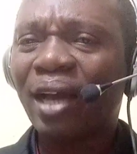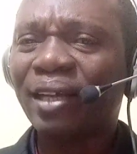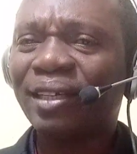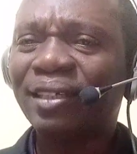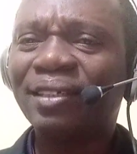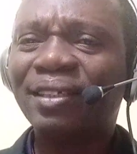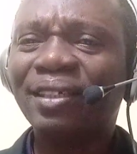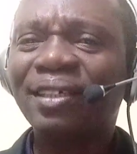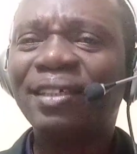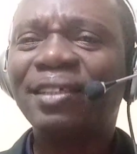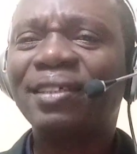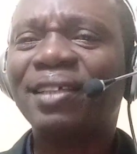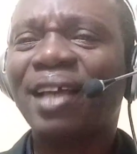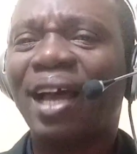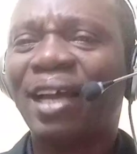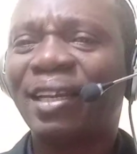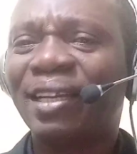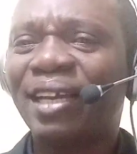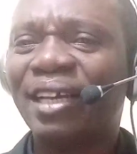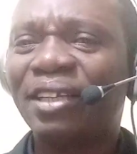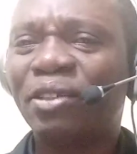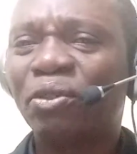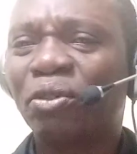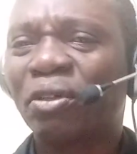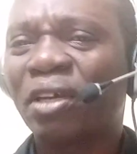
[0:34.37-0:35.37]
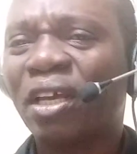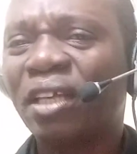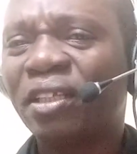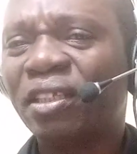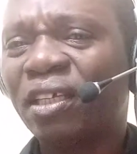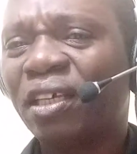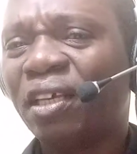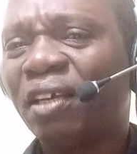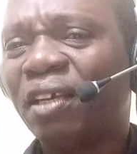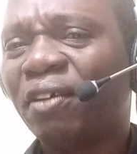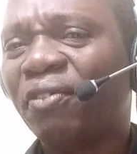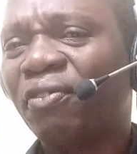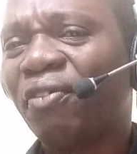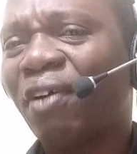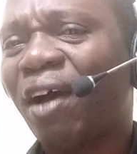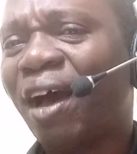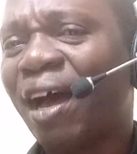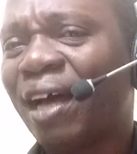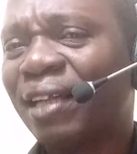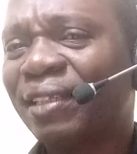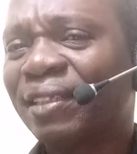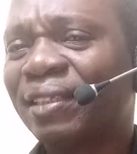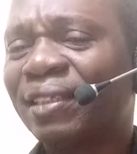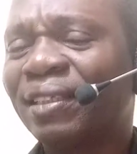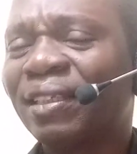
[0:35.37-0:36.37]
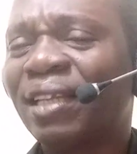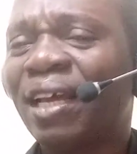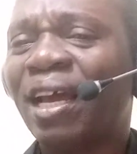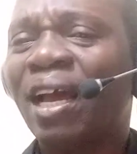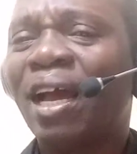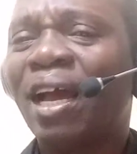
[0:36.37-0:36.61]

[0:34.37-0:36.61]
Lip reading: It is an educative and